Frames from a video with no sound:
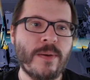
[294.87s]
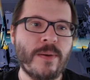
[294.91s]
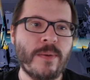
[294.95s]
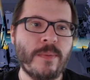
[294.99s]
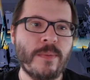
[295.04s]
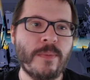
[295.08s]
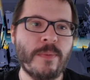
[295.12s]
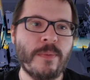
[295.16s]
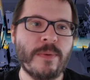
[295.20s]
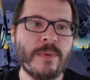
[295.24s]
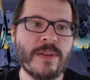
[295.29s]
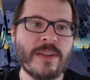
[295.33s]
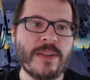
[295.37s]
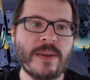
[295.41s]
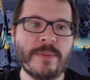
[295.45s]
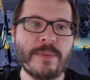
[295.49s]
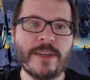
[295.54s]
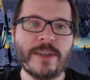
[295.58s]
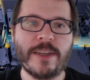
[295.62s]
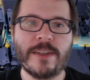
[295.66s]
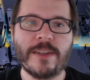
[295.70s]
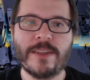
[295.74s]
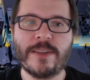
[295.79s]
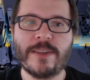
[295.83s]
with Tommy
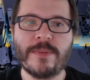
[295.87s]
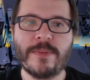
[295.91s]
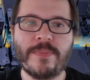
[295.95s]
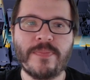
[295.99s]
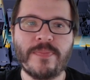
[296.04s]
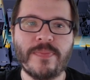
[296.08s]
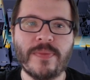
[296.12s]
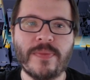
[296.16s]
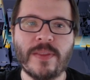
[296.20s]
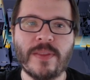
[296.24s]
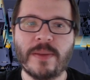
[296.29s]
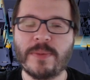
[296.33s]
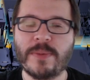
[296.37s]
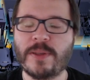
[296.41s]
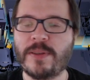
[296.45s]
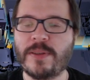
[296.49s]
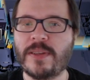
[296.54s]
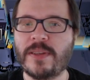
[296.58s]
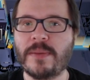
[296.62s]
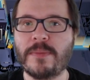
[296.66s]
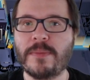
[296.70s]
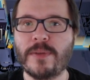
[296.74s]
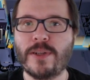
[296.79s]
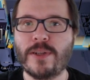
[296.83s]
guns, Thompson
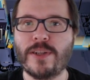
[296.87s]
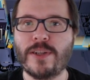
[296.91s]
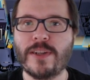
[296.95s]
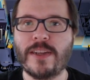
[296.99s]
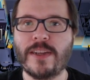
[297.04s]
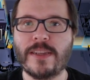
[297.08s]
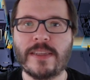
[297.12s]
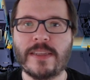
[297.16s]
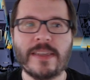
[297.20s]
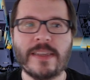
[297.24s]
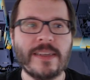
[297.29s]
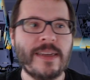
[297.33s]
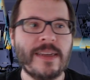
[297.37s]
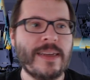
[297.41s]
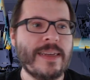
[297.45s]
submachine guns.